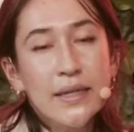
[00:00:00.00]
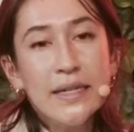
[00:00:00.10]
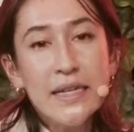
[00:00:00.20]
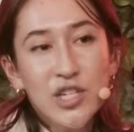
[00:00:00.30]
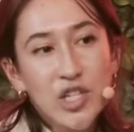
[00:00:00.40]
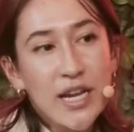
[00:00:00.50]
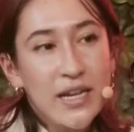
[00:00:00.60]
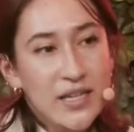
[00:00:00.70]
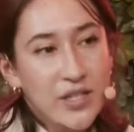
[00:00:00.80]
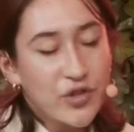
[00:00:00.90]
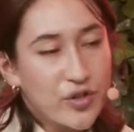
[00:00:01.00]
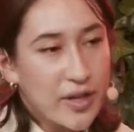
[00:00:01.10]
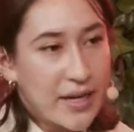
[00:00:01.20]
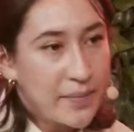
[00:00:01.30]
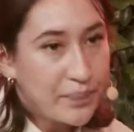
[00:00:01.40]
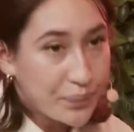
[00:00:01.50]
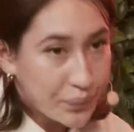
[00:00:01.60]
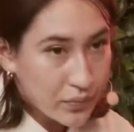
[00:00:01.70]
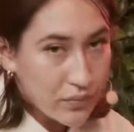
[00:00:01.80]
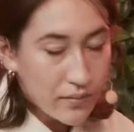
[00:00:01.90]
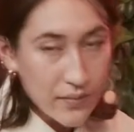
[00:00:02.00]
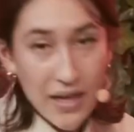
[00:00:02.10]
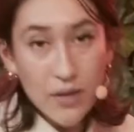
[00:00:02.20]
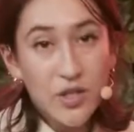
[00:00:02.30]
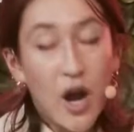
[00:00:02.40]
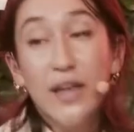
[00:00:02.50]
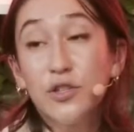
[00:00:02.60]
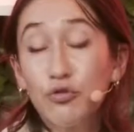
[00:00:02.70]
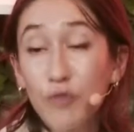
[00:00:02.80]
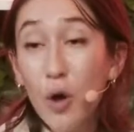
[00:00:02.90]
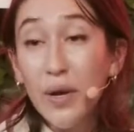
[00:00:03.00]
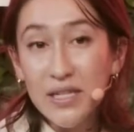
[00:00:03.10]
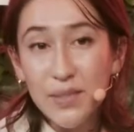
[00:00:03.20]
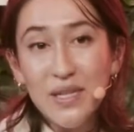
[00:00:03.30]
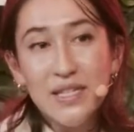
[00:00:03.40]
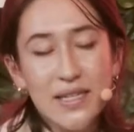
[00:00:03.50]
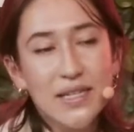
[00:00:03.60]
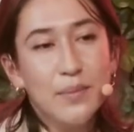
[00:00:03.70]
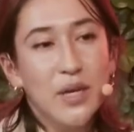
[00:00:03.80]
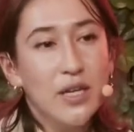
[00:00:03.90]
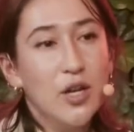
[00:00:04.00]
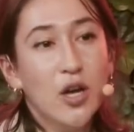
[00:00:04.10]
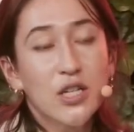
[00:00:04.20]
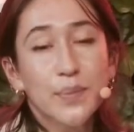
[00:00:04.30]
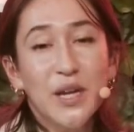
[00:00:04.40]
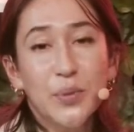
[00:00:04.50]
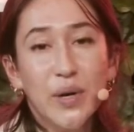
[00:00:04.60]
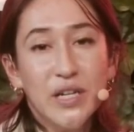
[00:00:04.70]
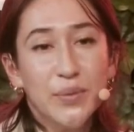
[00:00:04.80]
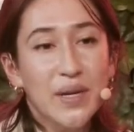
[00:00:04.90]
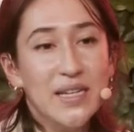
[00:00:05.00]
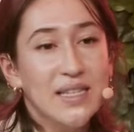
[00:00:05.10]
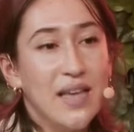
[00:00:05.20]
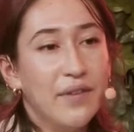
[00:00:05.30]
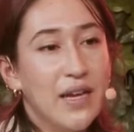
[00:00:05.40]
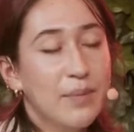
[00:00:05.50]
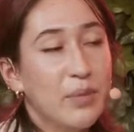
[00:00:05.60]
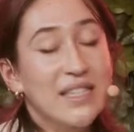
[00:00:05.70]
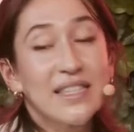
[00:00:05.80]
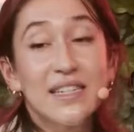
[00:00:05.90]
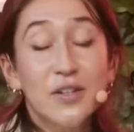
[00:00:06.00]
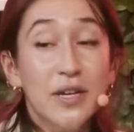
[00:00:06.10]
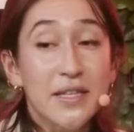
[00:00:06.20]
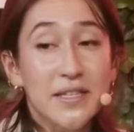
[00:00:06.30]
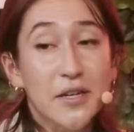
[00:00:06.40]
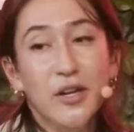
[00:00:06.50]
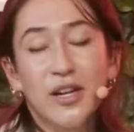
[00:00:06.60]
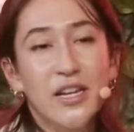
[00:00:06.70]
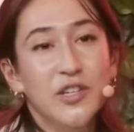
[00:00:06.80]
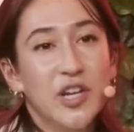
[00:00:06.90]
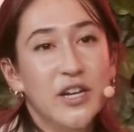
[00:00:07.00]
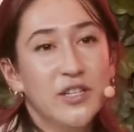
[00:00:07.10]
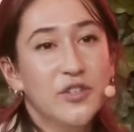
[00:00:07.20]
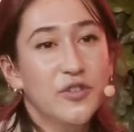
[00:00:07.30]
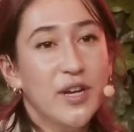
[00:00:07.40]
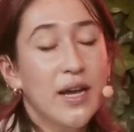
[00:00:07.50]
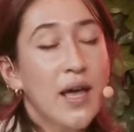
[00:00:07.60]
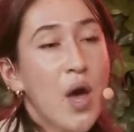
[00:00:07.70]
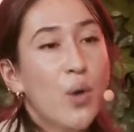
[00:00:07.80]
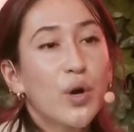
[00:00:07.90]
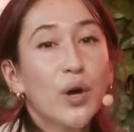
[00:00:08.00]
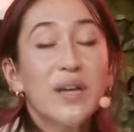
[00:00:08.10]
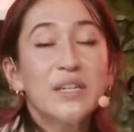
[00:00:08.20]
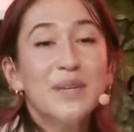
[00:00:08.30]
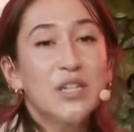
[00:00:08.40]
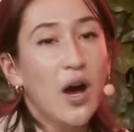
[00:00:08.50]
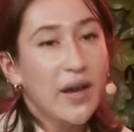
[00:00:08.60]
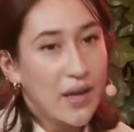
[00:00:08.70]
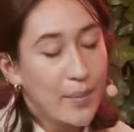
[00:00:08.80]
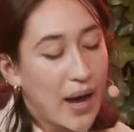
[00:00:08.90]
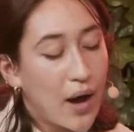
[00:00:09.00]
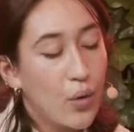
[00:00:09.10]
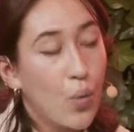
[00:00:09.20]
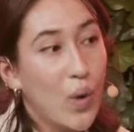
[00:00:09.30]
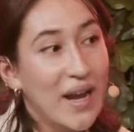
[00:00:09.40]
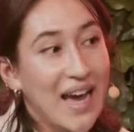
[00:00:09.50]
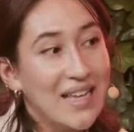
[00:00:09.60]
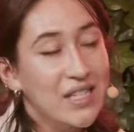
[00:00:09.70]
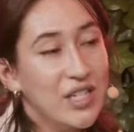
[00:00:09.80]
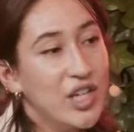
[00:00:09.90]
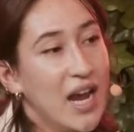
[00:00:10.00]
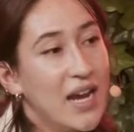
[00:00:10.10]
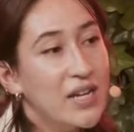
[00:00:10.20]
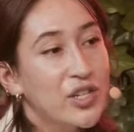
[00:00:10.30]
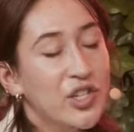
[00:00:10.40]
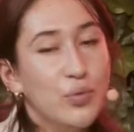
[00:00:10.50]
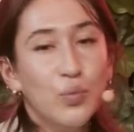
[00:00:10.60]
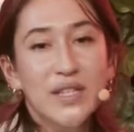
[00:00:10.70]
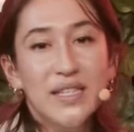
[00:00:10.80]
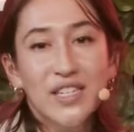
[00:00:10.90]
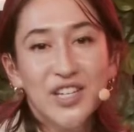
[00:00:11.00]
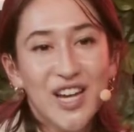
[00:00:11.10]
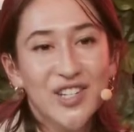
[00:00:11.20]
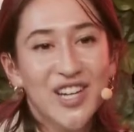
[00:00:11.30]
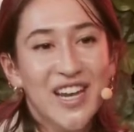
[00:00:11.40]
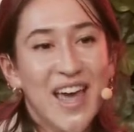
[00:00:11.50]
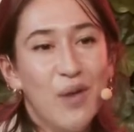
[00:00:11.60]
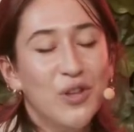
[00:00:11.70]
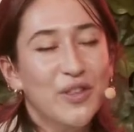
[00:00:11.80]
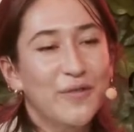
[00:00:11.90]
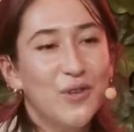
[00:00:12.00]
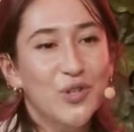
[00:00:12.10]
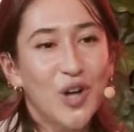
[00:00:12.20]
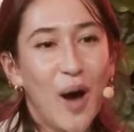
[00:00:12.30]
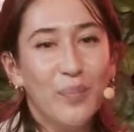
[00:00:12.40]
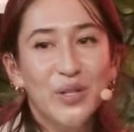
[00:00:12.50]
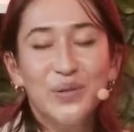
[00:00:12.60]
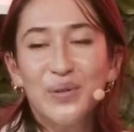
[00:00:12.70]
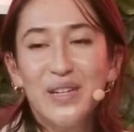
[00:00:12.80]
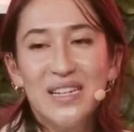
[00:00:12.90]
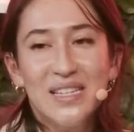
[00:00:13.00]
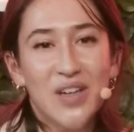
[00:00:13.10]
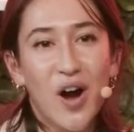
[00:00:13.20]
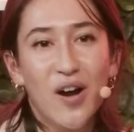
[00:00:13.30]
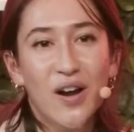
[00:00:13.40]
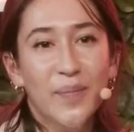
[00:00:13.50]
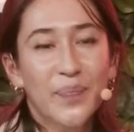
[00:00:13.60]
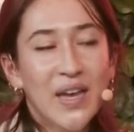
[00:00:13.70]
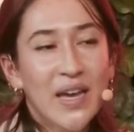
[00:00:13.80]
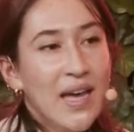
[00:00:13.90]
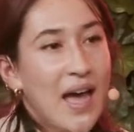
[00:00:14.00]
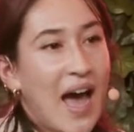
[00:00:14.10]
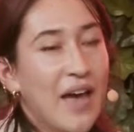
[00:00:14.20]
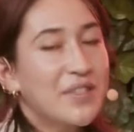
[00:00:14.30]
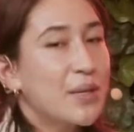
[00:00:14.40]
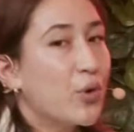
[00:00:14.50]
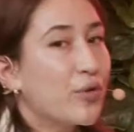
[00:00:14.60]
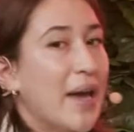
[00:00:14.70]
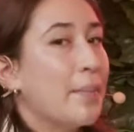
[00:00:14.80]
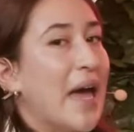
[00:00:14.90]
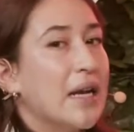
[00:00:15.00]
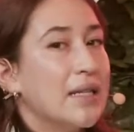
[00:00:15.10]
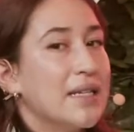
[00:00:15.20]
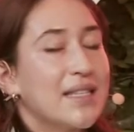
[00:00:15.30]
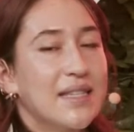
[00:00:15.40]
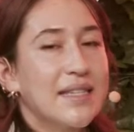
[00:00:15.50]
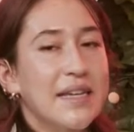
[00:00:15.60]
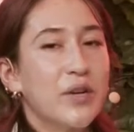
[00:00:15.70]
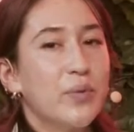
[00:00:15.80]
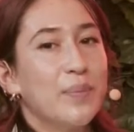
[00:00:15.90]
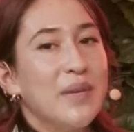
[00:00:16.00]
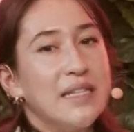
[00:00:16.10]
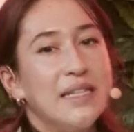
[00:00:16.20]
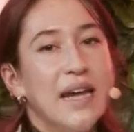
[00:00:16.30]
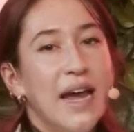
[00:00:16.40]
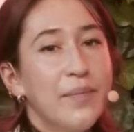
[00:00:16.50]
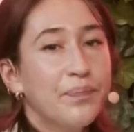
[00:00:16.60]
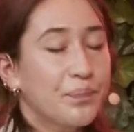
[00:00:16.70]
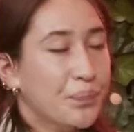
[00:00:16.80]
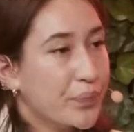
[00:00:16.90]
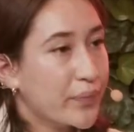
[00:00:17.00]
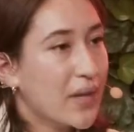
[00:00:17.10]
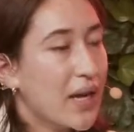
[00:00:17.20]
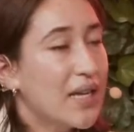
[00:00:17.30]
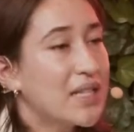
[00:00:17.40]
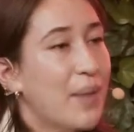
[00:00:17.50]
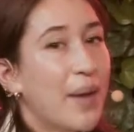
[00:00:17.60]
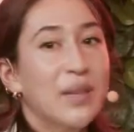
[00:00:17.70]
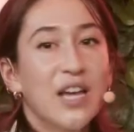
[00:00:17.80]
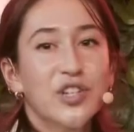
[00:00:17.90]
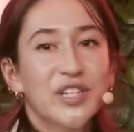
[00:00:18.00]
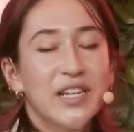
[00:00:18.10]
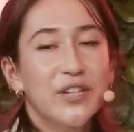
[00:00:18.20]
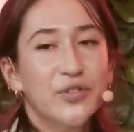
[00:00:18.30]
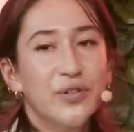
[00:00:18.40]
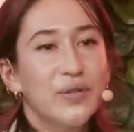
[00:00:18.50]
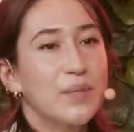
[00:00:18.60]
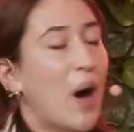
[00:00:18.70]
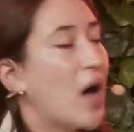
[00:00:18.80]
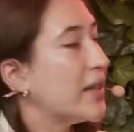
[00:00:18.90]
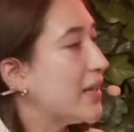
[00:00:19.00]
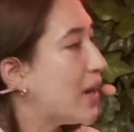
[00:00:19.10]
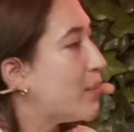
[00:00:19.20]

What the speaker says: niche industry. Sorry, it's growing to be $60 million by 2027, but it's still considered a niche industry. We're going to be talking about what has changed, what's changing, and what the future opportunities are. I have some great panelists here with me today. It's my pleasure to introduce Pauliina